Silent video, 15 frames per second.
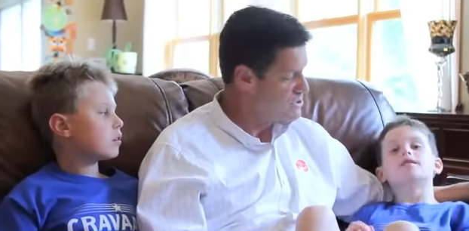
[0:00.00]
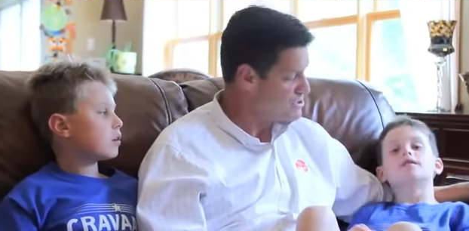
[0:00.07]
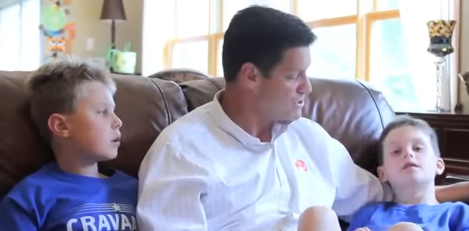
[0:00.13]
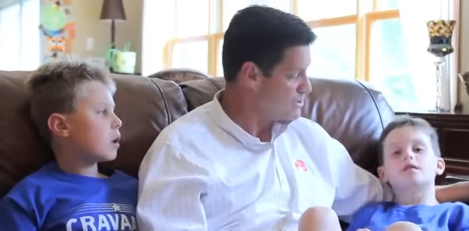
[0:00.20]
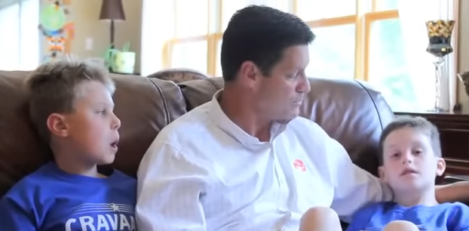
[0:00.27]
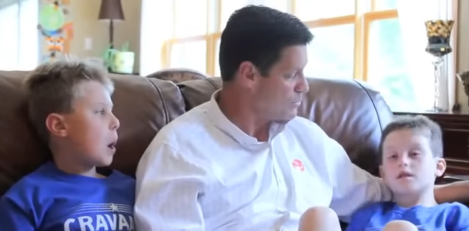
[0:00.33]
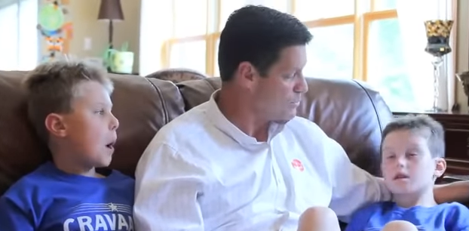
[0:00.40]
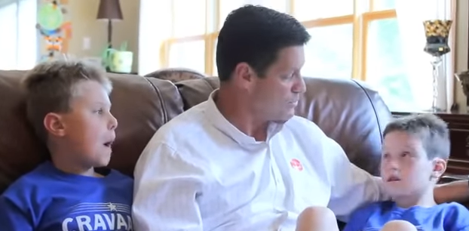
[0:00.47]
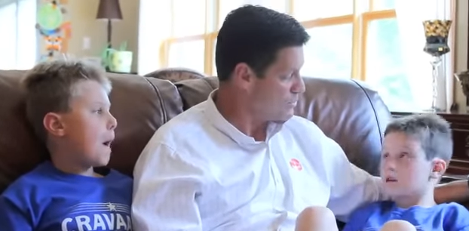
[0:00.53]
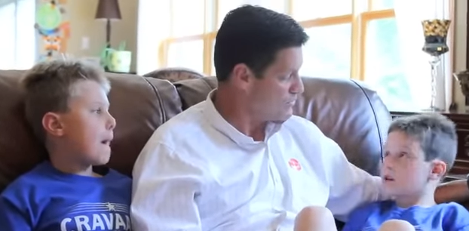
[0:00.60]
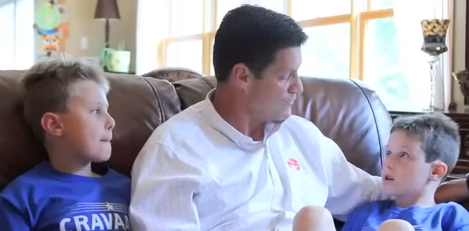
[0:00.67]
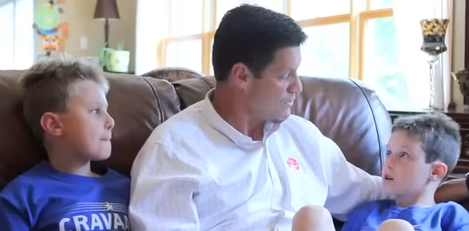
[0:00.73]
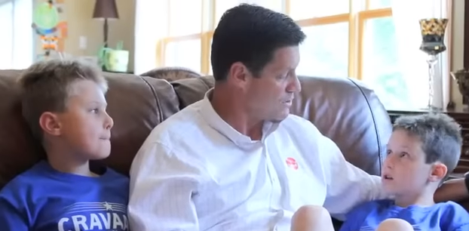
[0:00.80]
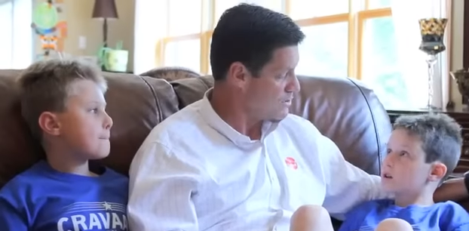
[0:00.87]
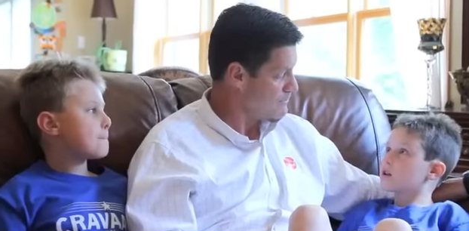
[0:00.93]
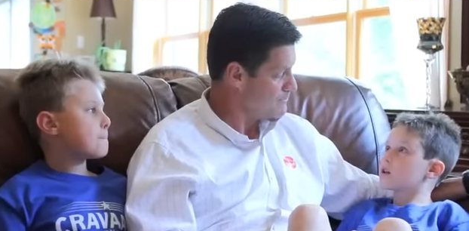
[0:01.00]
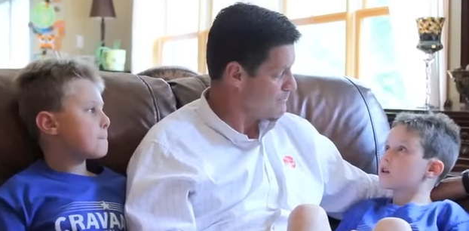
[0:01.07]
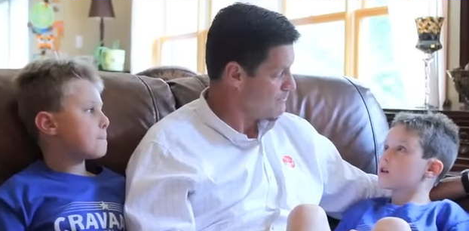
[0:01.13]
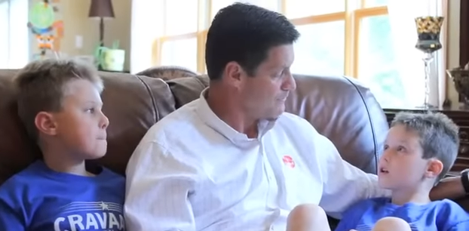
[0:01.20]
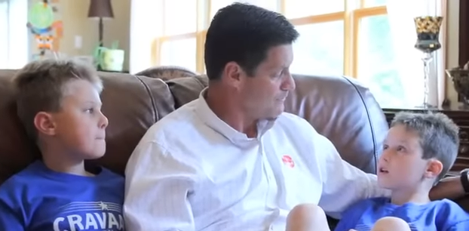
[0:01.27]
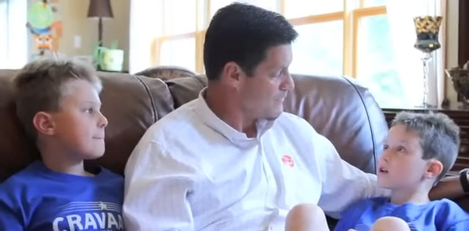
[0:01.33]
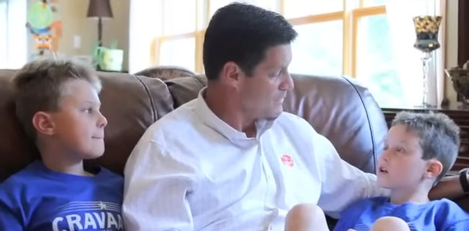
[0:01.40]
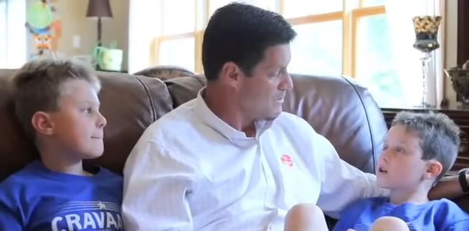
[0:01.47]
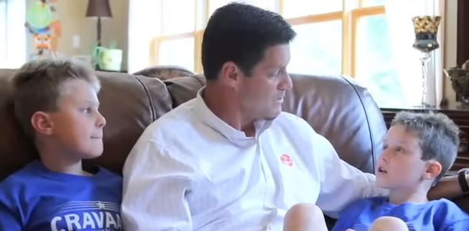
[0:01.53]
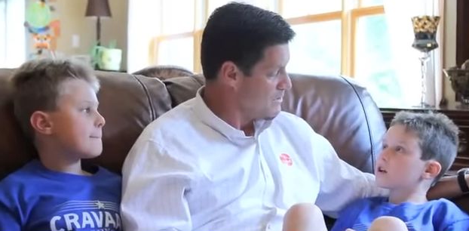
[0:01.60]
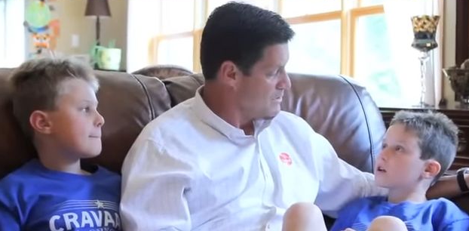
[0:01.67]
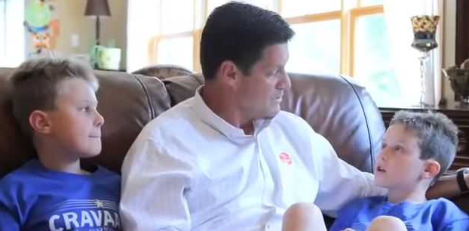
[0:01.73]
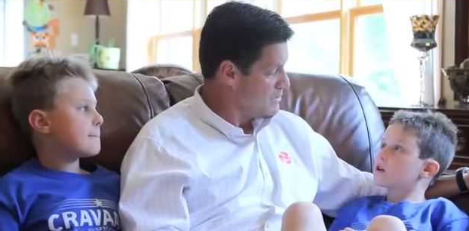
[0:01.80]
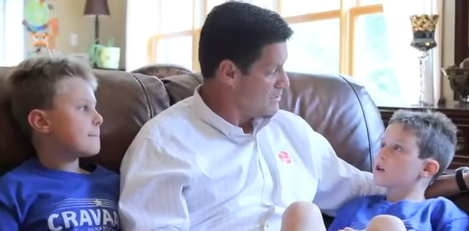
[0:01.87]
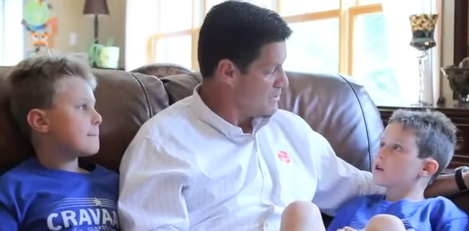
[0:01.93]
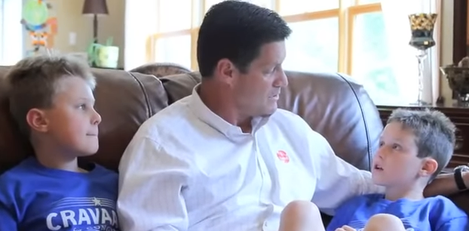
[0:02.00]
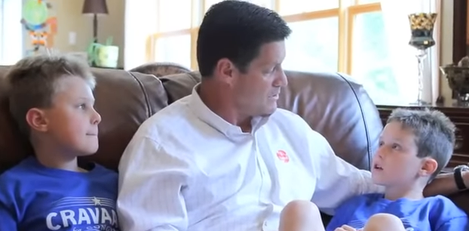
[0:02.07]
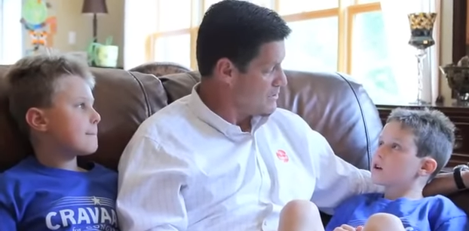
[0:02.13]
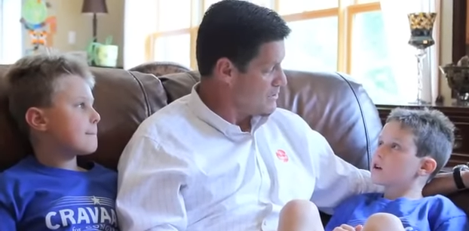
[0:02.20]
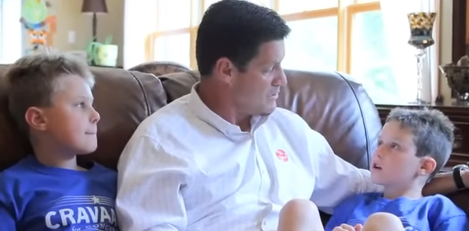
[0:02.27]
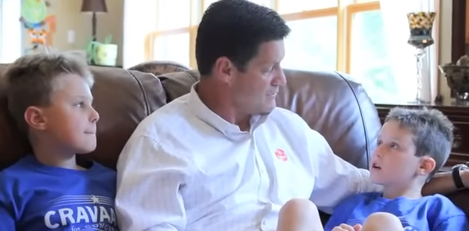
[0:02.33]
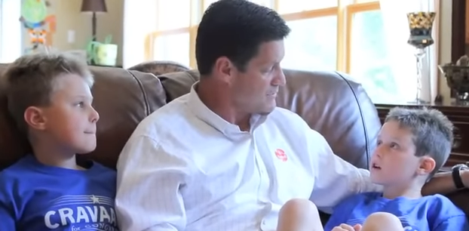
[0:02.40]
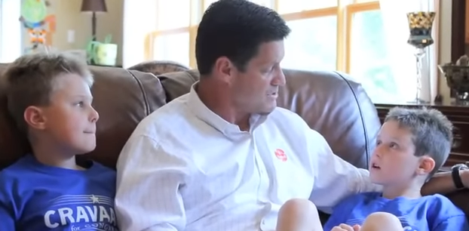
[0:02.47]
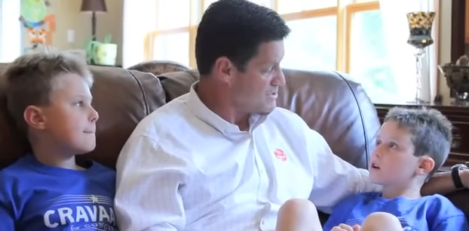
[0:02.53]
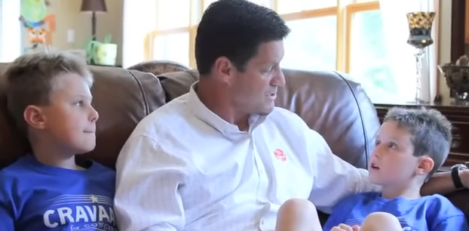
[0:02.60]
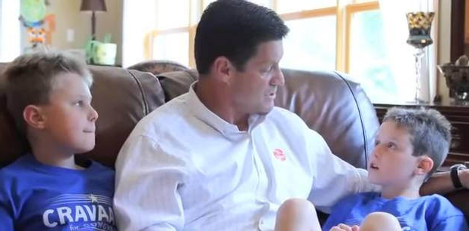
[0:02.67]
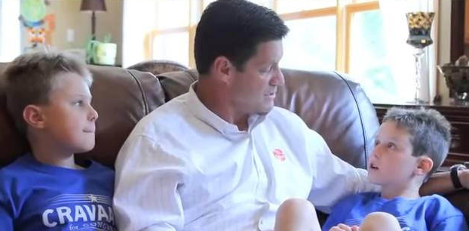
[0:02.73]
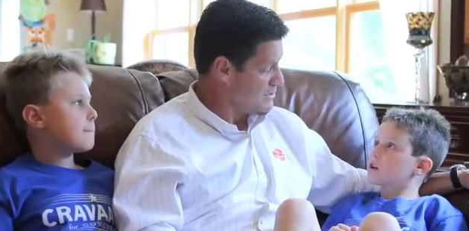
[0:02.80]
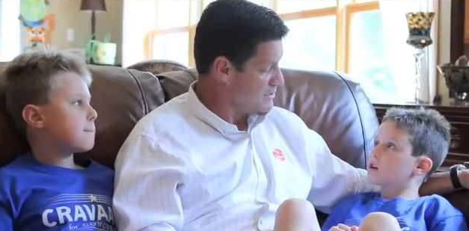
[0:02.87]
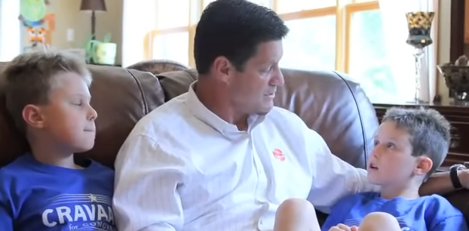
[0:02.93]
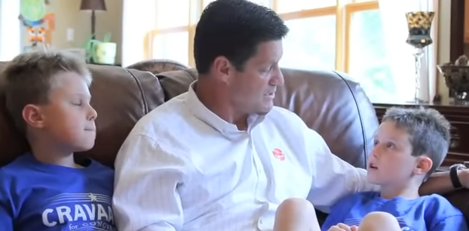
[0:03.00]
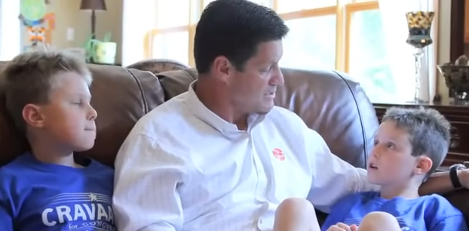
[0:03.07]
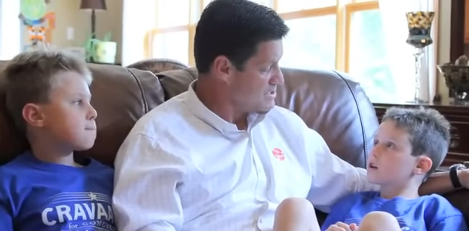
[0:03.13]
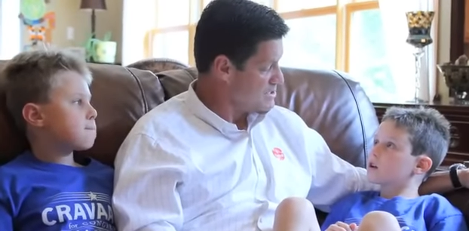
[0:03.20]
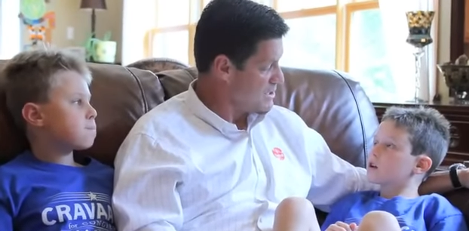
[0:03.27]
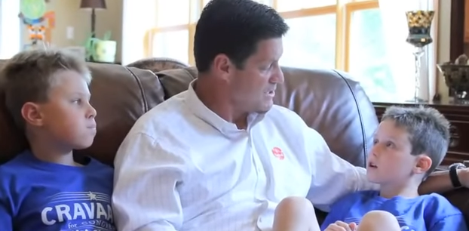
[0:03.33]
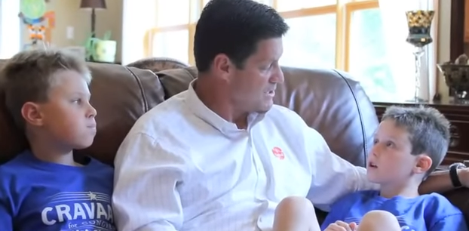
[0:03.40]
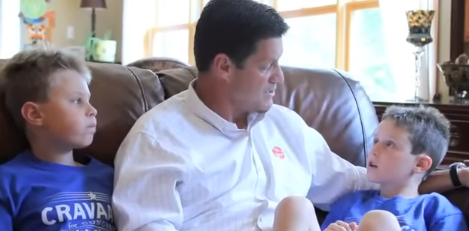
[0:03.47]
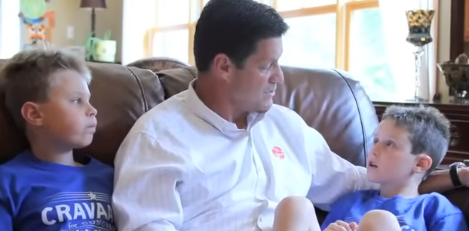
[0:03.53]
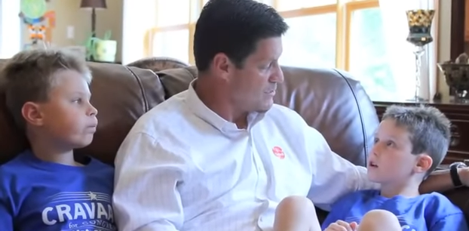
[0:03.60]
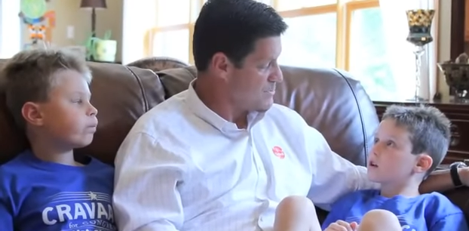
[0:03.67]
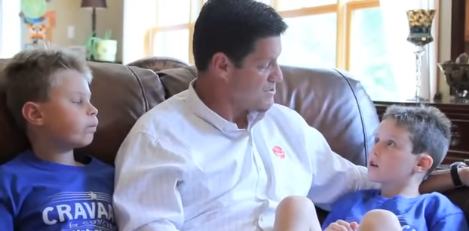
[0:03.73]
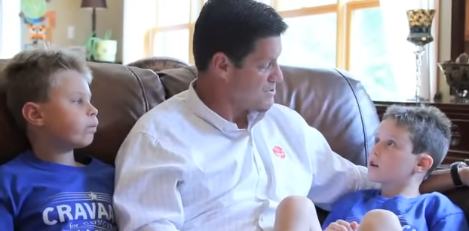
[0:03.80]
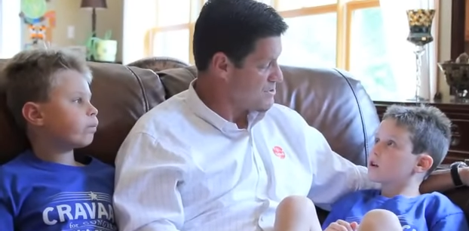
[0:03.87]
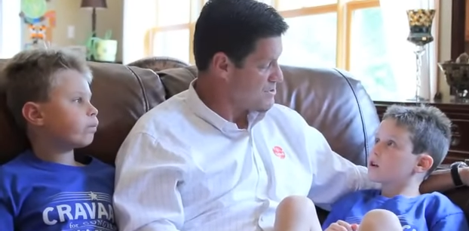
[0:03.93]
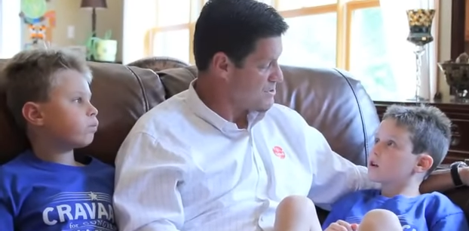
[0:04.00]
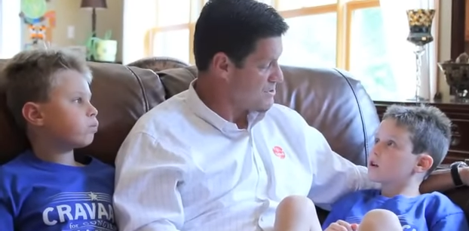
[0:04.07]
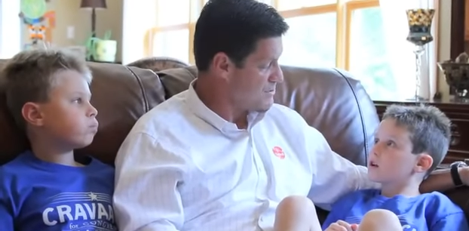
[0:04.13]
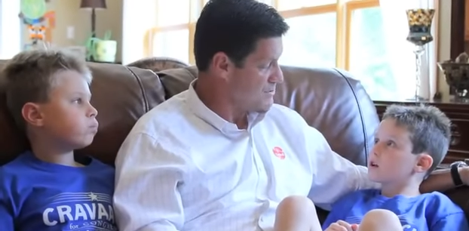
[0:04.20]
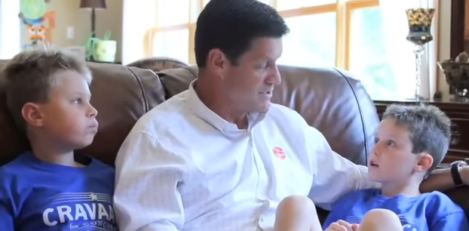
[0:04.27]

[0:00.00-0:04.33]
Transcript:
Speaker 1: ship going over there. And all of a sudden, they signed the armistice,